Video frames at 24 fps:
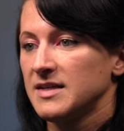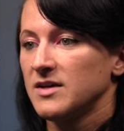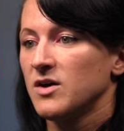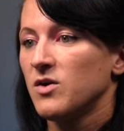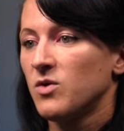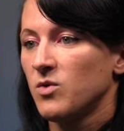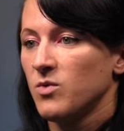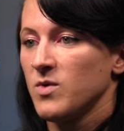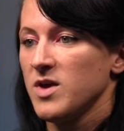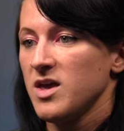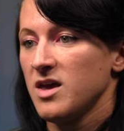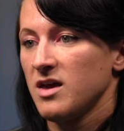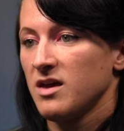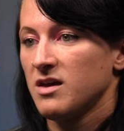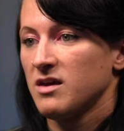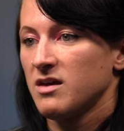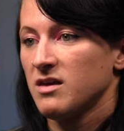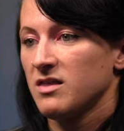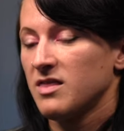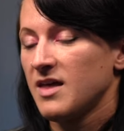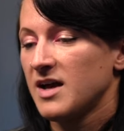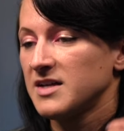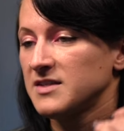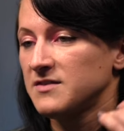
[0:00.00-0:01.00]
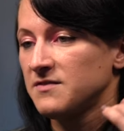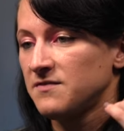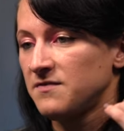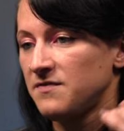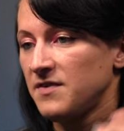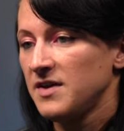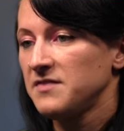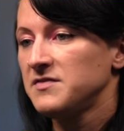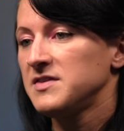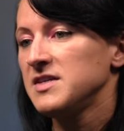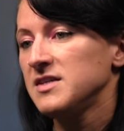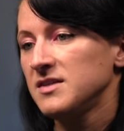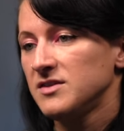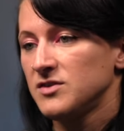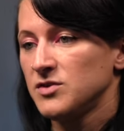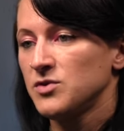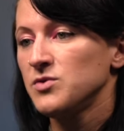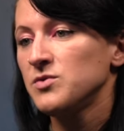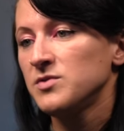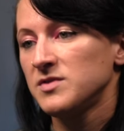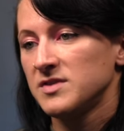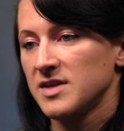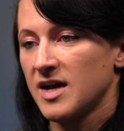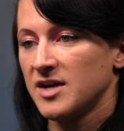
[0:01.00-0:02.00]
single week, that's
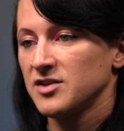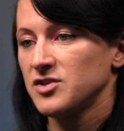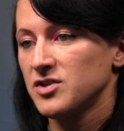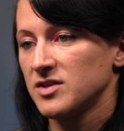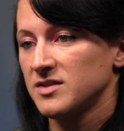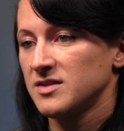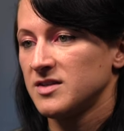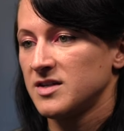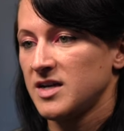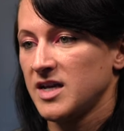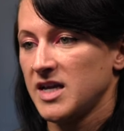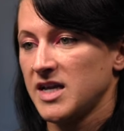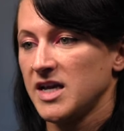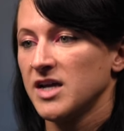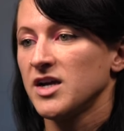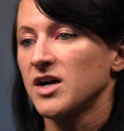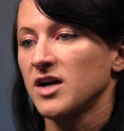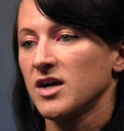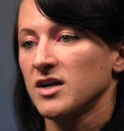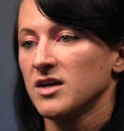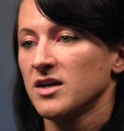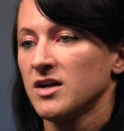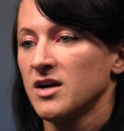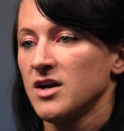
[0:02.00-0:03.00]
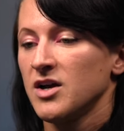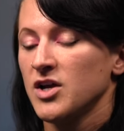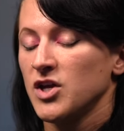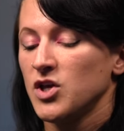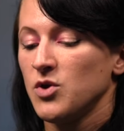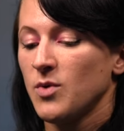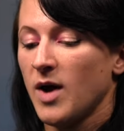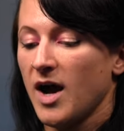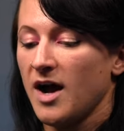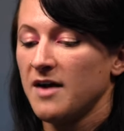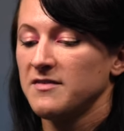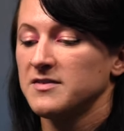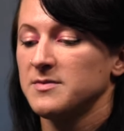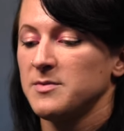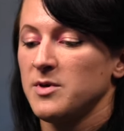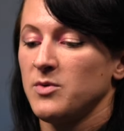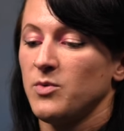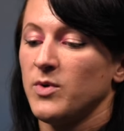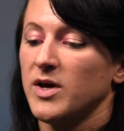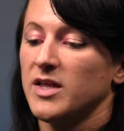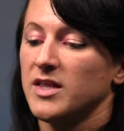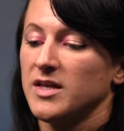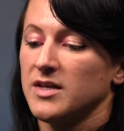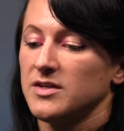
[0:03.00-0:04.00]
52 sessions in a year. You have to
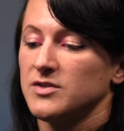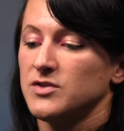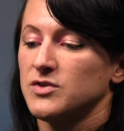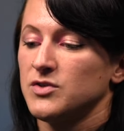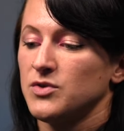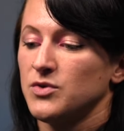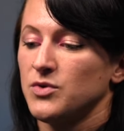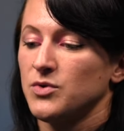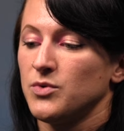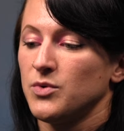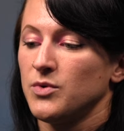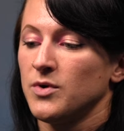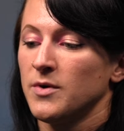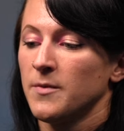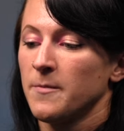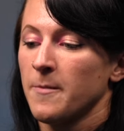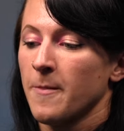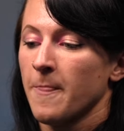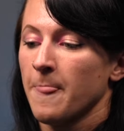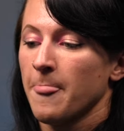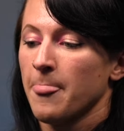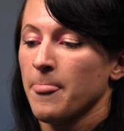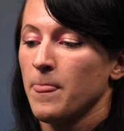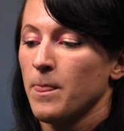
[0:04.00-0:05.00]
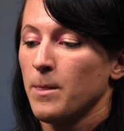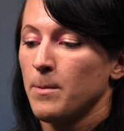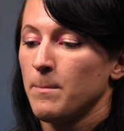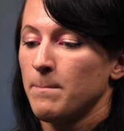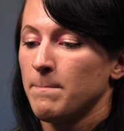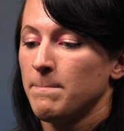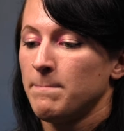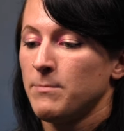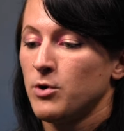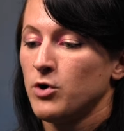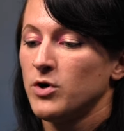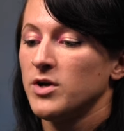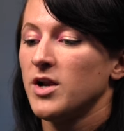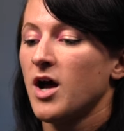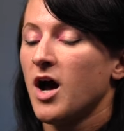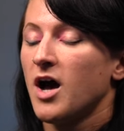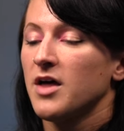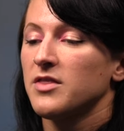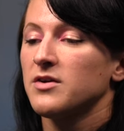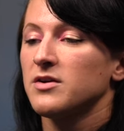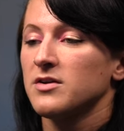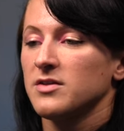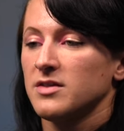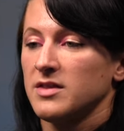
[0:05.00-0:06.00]
be willing to put
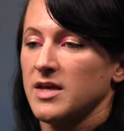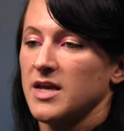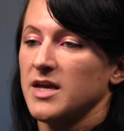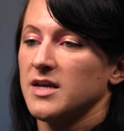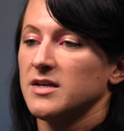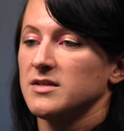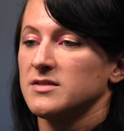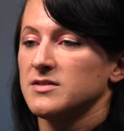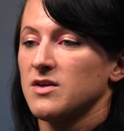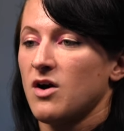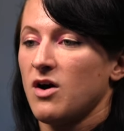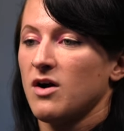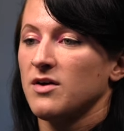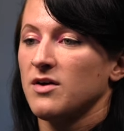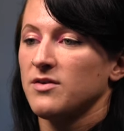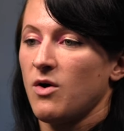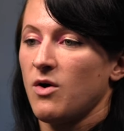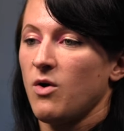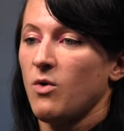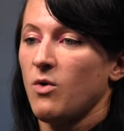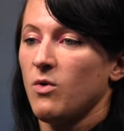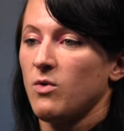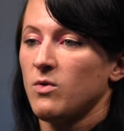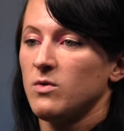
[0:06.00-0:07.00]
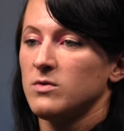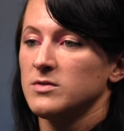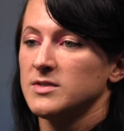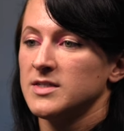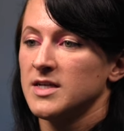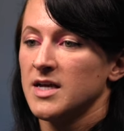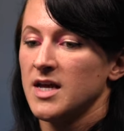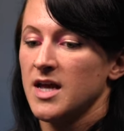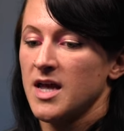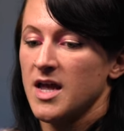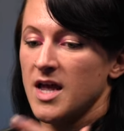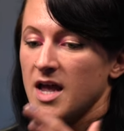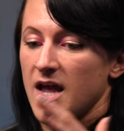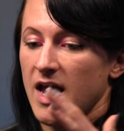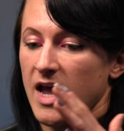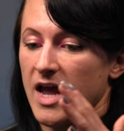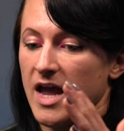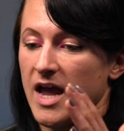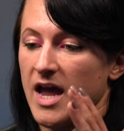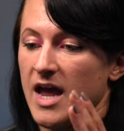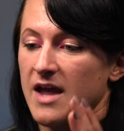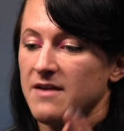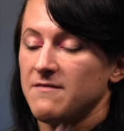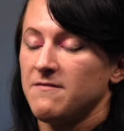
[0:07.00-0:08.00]
other things on hold
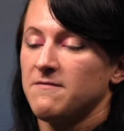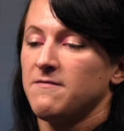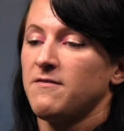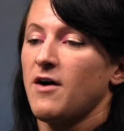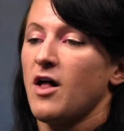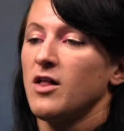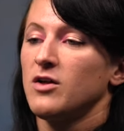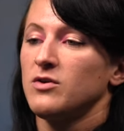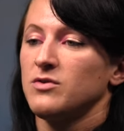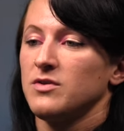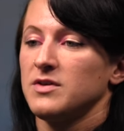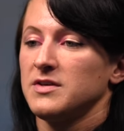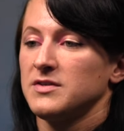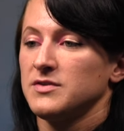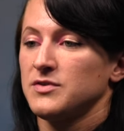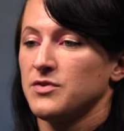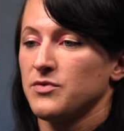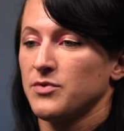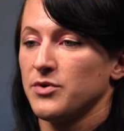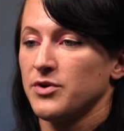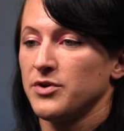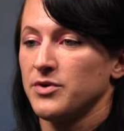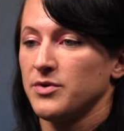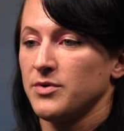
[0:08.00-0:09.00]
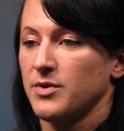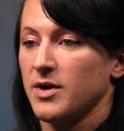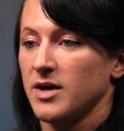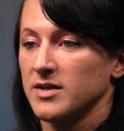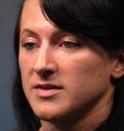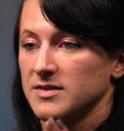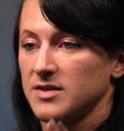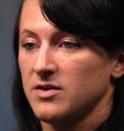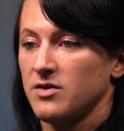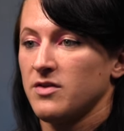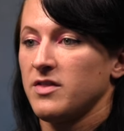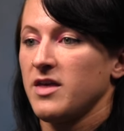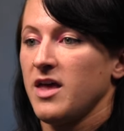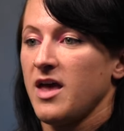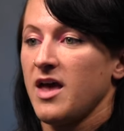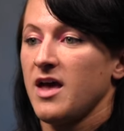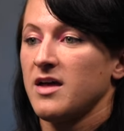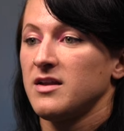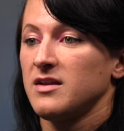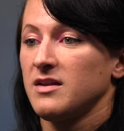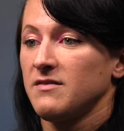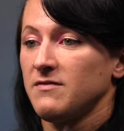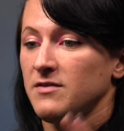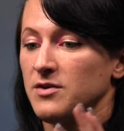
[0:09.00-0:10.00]
and follow this through until the
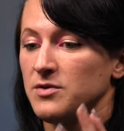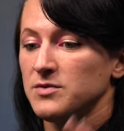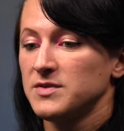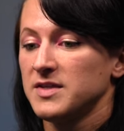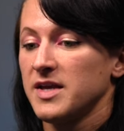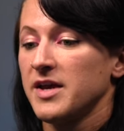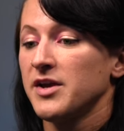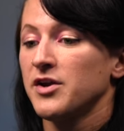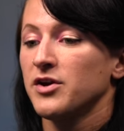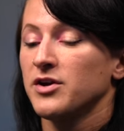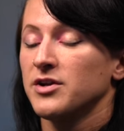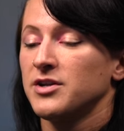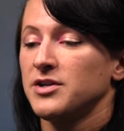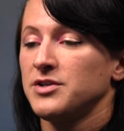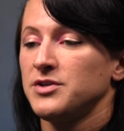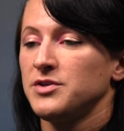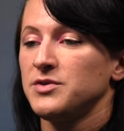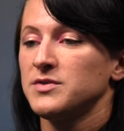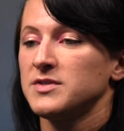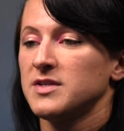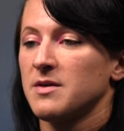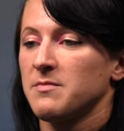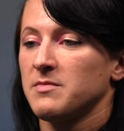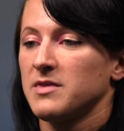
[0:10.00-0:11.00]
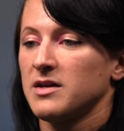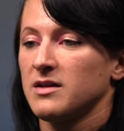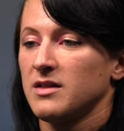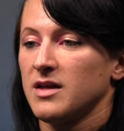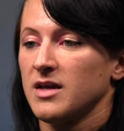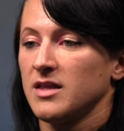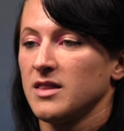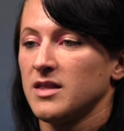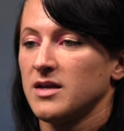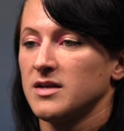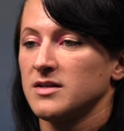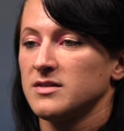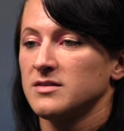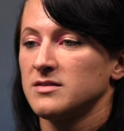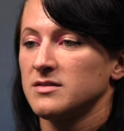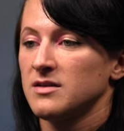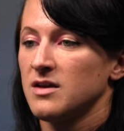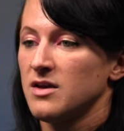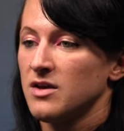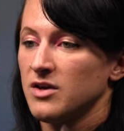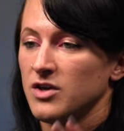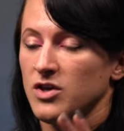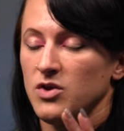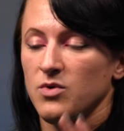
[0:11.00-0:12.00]
end. If you say you're gonna do something like this,
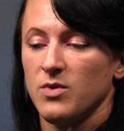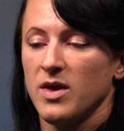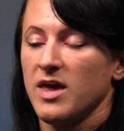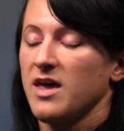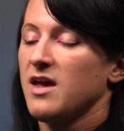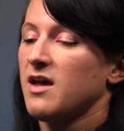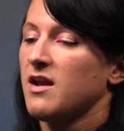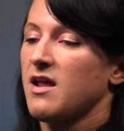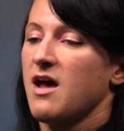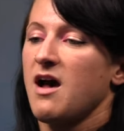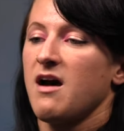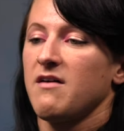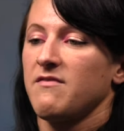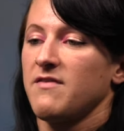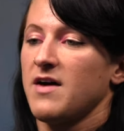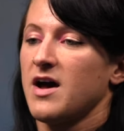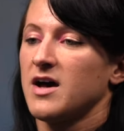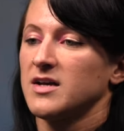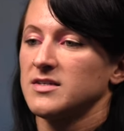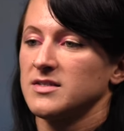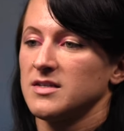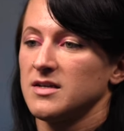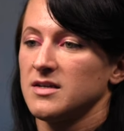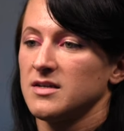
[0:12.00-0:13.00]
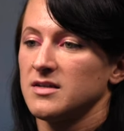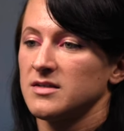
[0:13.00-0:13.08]
you can't half ass